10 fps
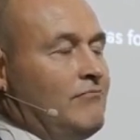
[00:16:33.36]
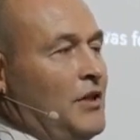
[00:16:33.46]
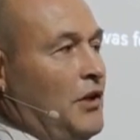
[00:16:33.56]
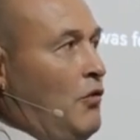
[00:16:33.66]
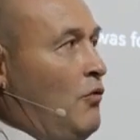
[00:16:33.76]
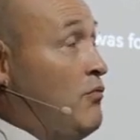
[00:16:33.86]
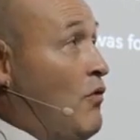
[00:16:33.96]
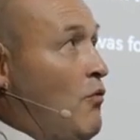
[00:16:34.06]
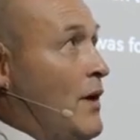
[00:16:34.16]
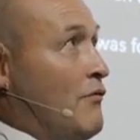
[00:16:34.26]
or
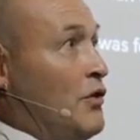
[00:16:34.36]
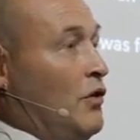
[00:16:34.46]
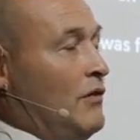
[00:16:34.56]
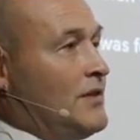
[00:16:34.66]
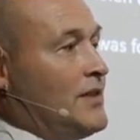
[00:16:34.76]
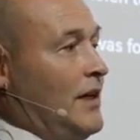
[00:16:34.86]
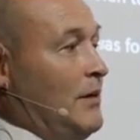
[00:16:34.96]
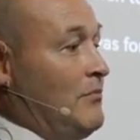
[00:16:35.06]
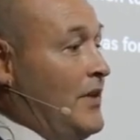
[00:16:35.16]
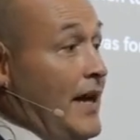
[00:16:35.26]
whether or not
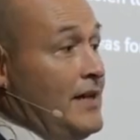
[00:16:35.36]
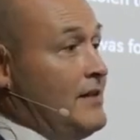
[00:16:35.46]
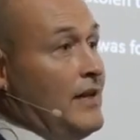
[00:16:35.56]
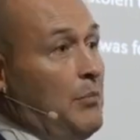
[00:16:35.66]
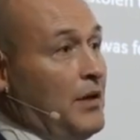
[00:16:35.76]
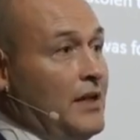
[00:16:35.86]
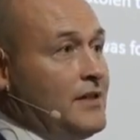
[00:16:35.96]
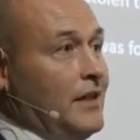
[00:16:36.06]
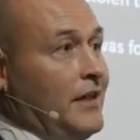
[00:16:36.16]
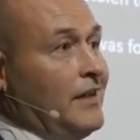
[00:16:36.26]
they had ended up in
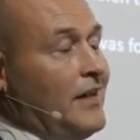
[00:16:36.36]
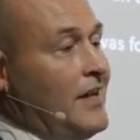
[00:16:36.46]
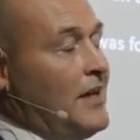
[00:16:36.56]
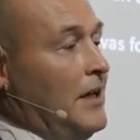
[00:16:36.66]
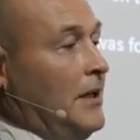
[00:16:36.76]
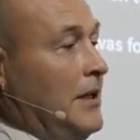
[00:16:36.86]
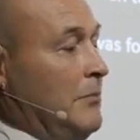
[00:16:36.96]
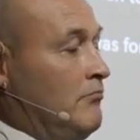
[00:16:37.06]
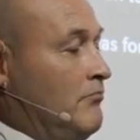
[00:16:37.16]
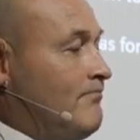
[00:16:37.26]
Italy.
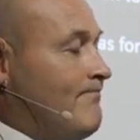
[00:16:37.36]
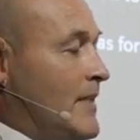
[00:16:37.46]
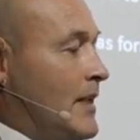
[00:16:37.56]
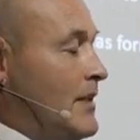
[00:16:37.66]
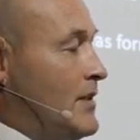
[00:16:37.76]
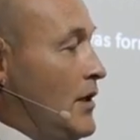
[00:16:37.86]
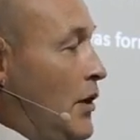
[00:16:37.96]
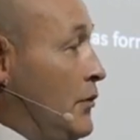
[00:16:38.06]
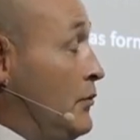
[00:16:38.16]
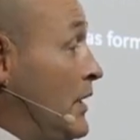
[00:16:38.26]

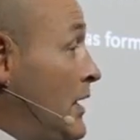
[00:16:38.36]
So